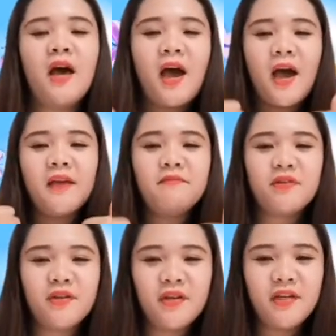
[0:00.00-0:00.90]
I'm
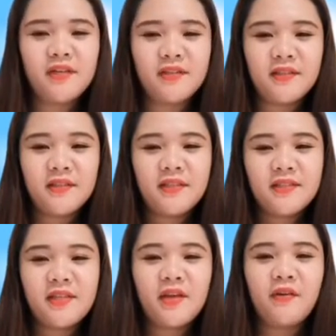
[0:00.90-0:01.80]
good.
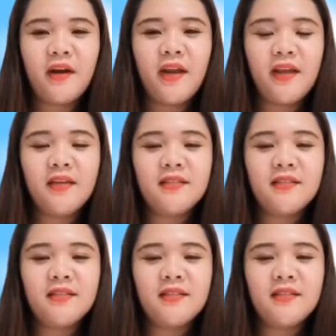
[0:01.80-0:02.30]
Say great.